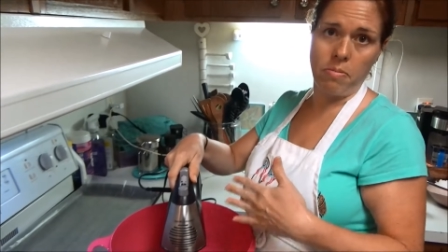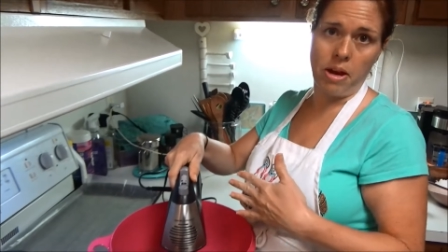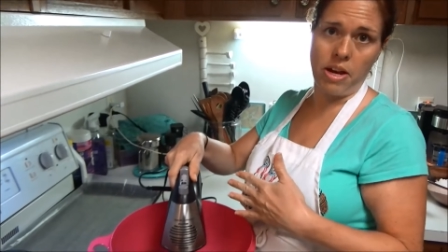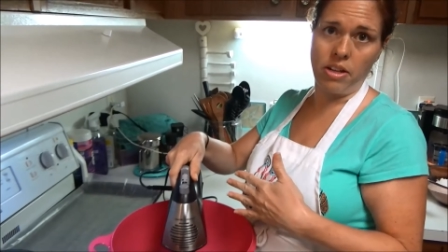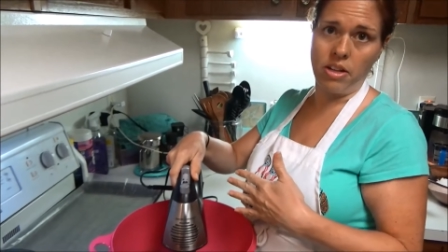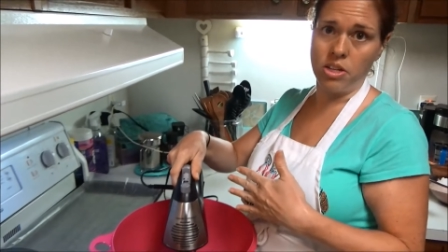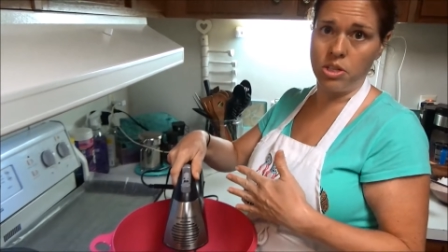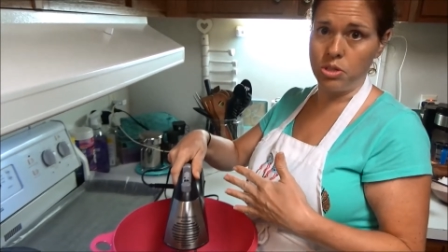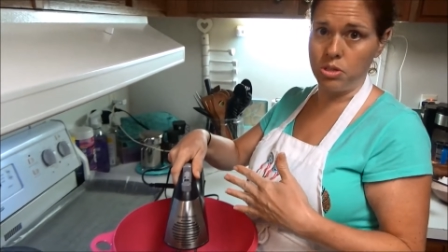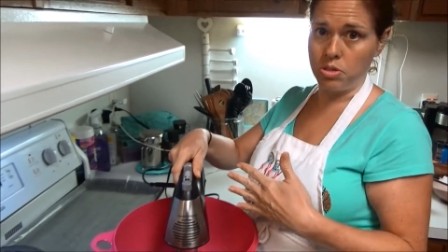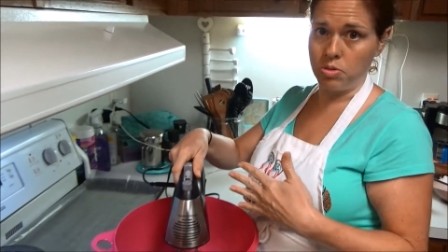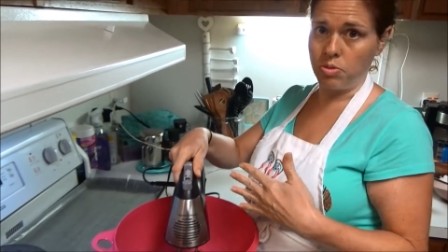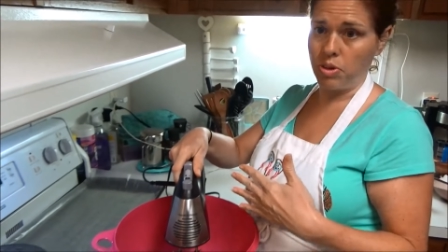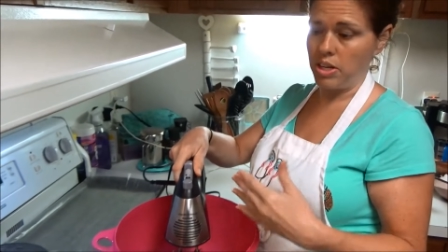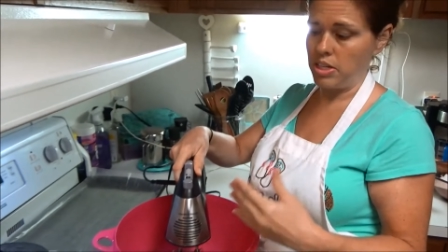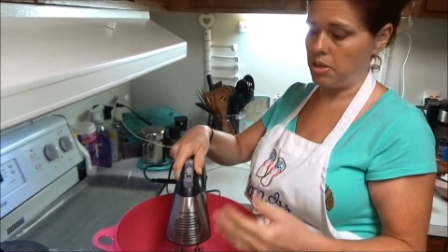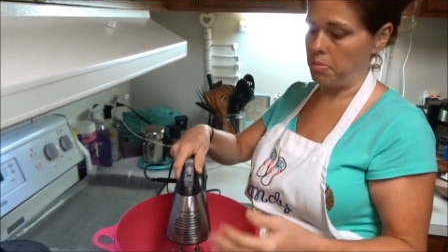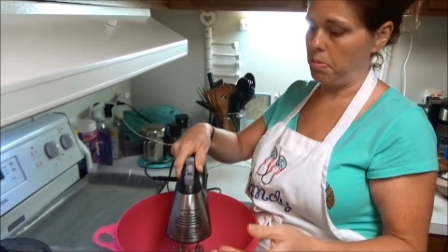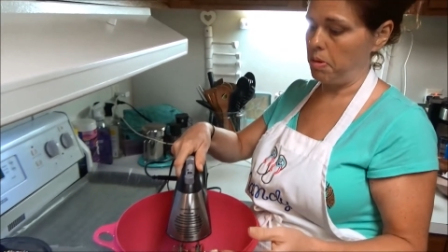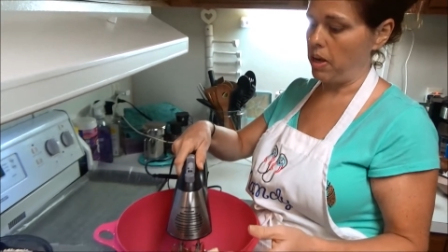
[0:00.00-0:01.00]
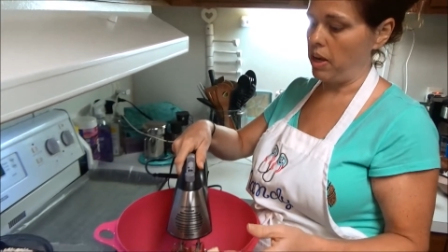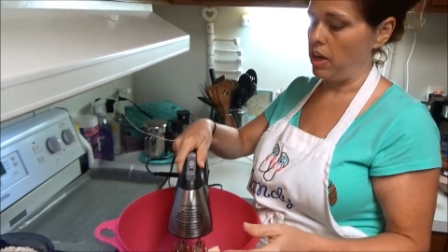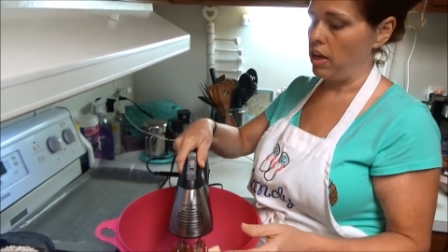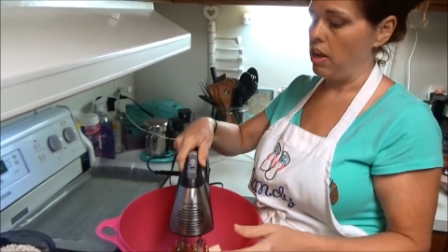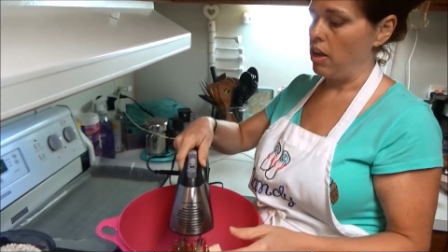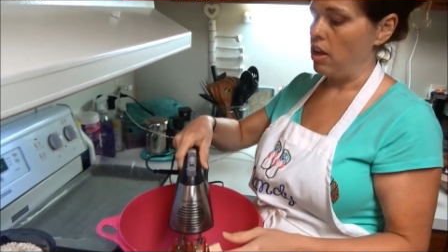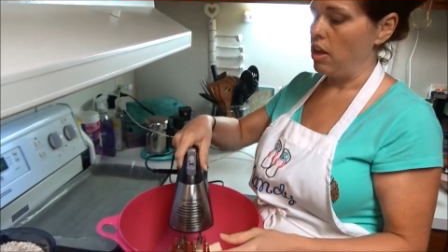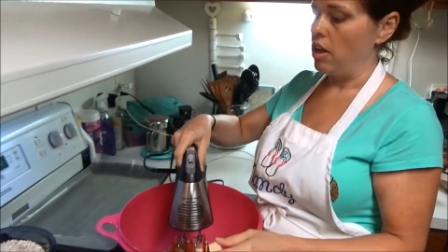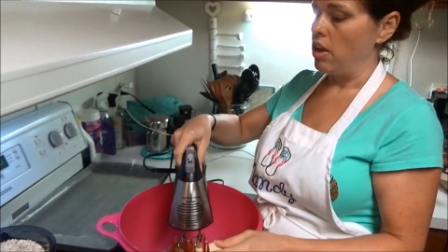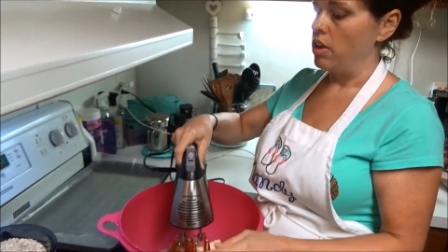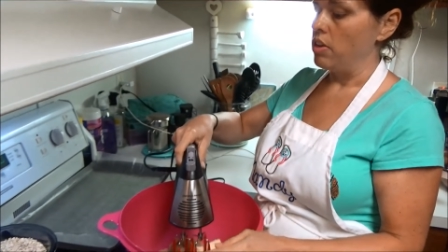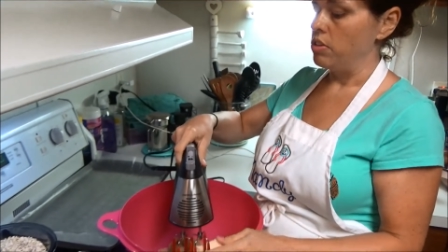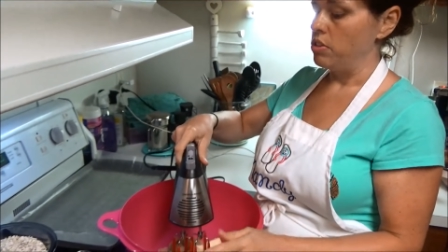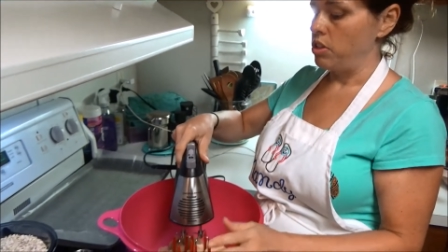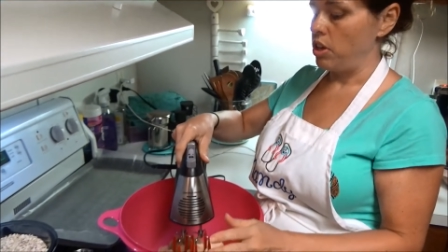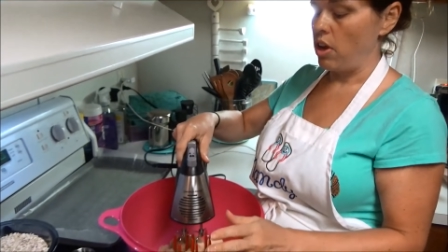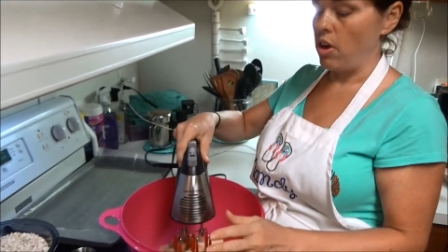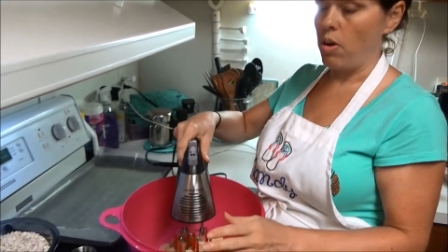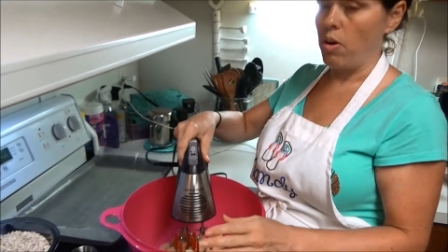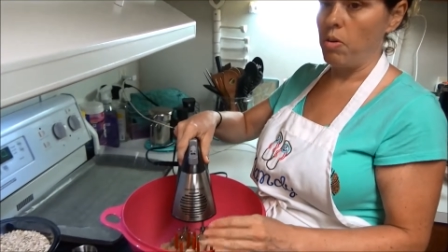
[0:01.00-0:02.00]
made this recipe.
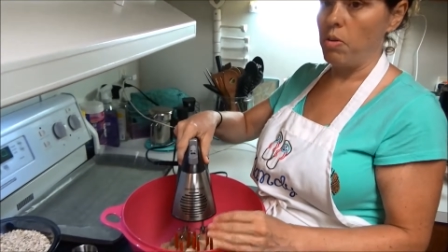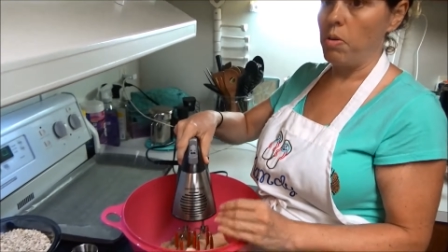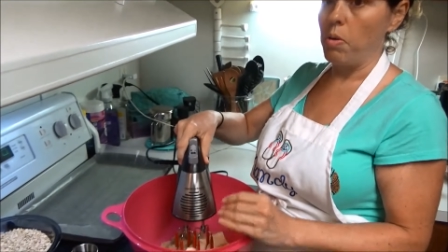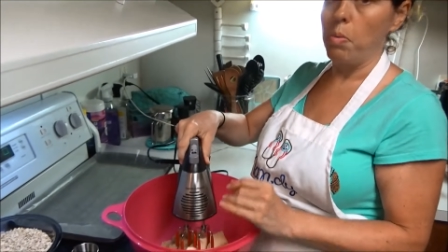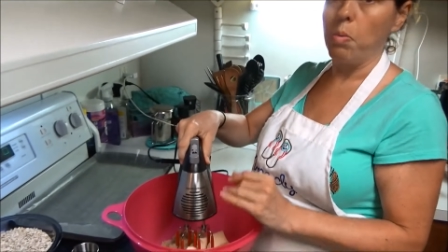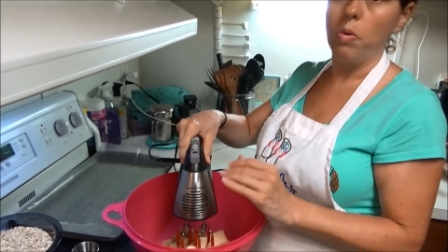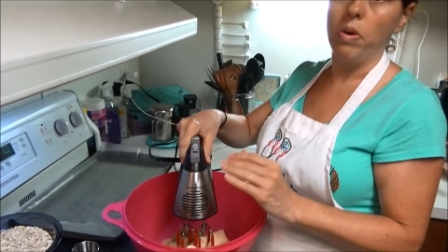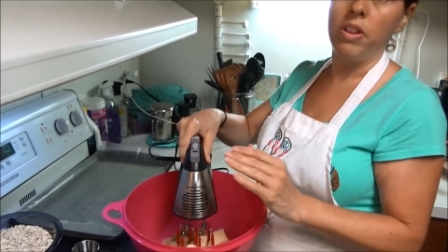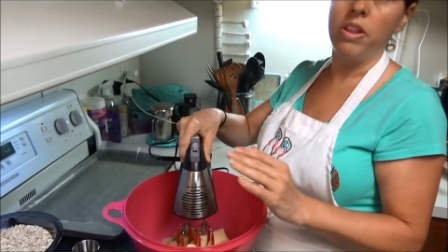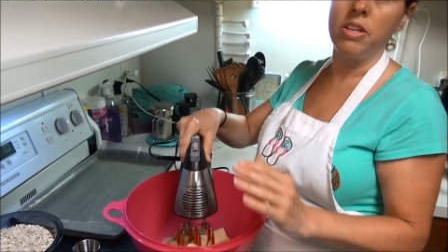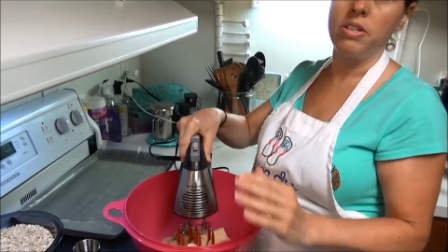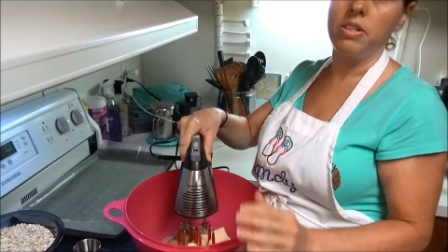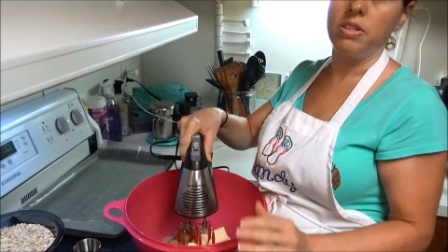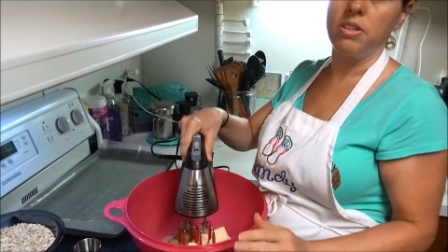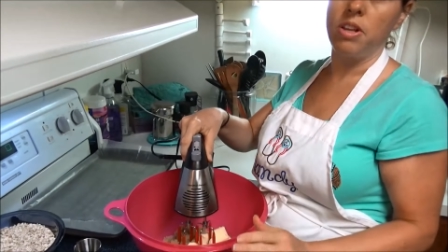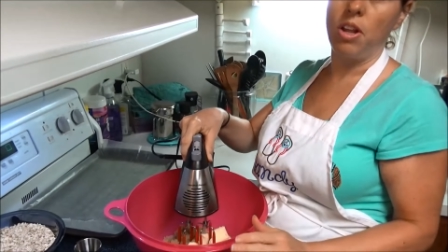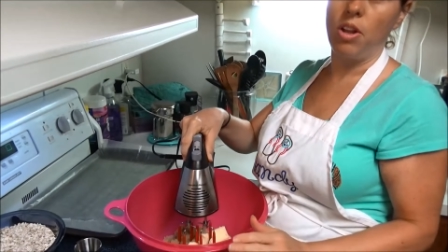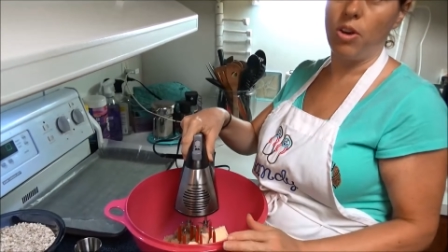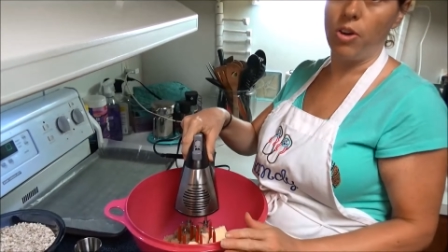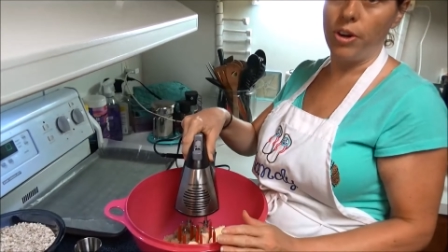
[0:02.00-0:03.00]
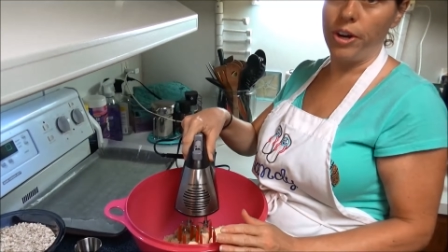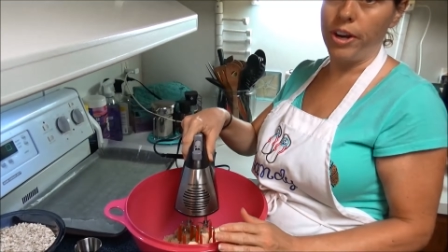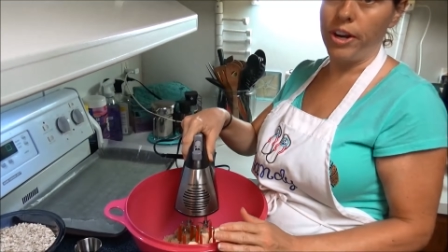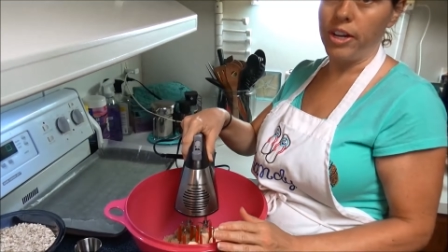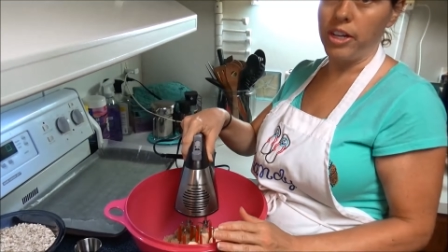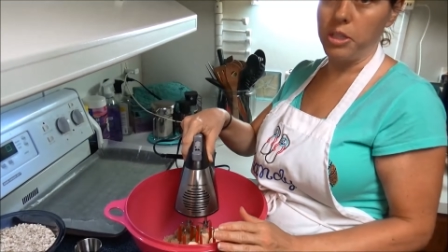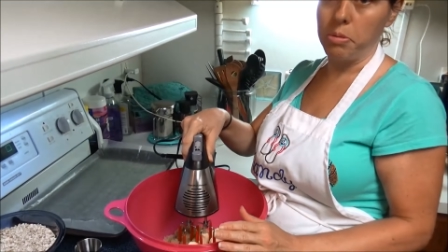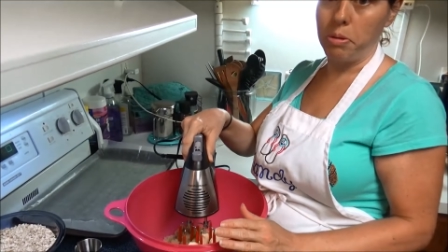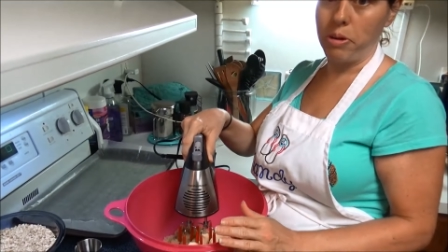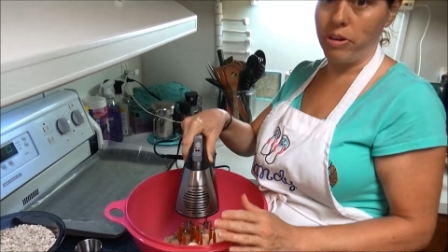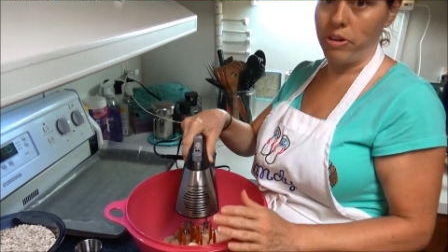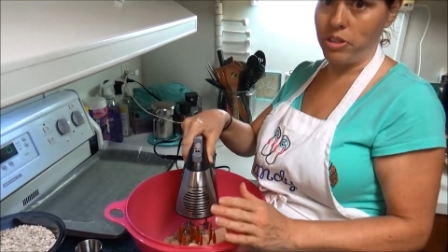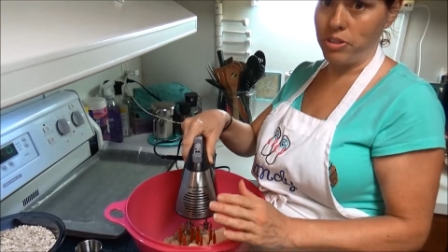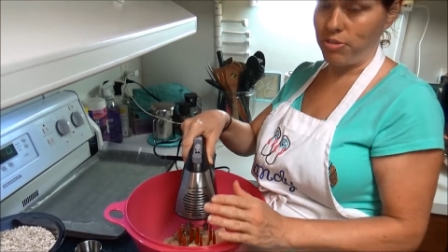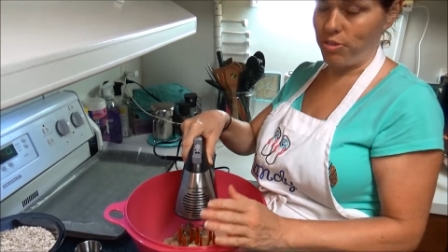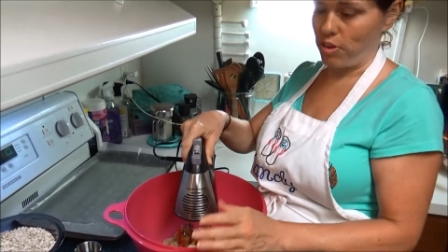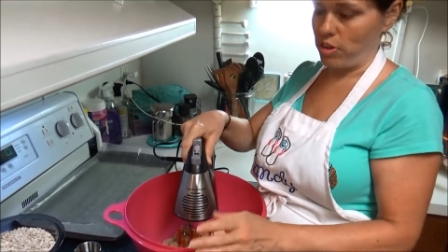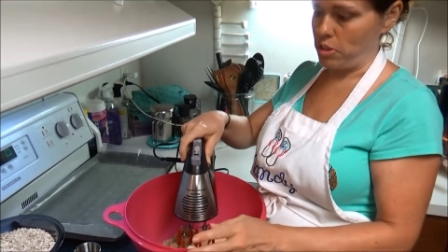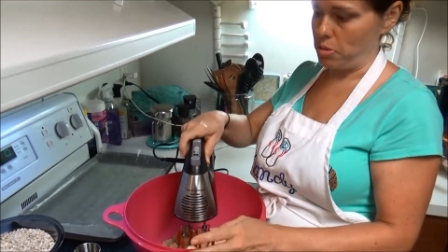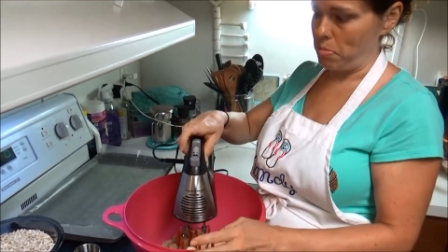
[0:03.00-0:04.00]
So this is a learning experience
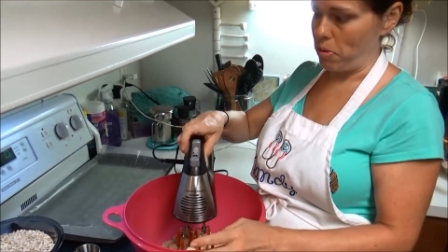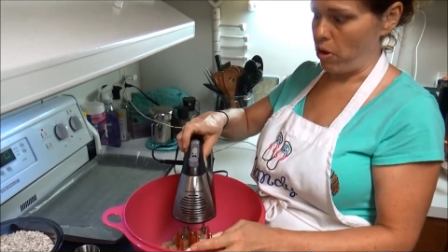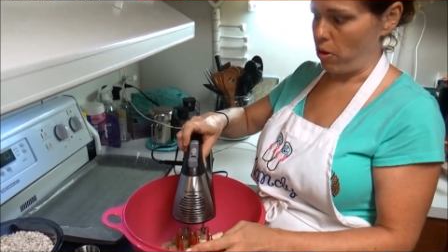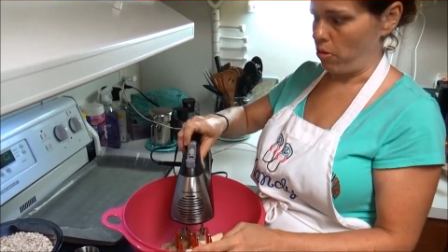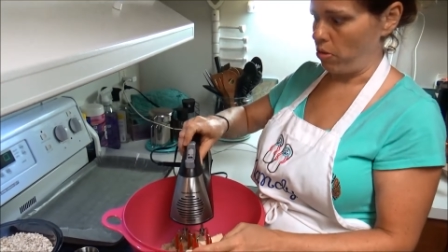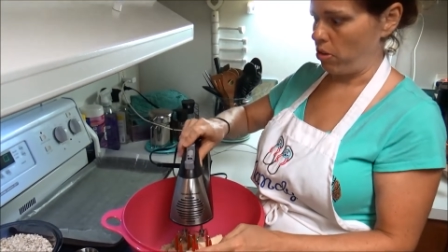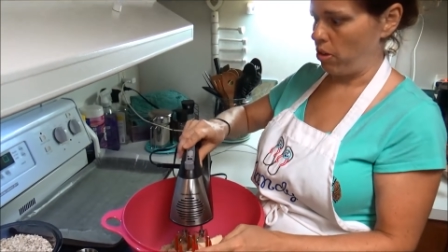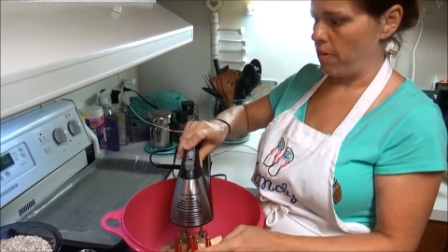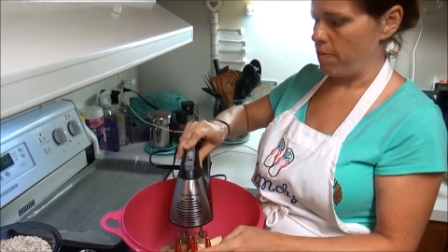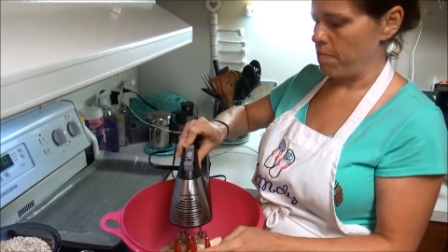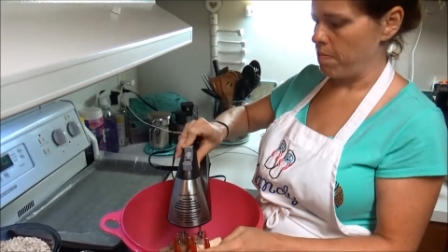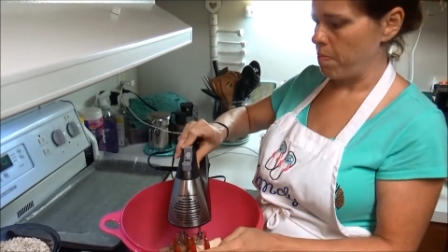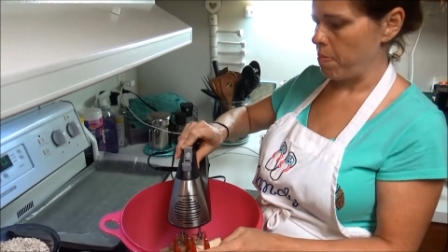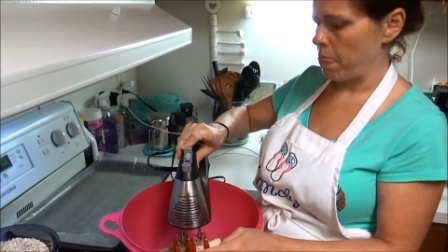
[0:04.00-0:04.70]
for us both.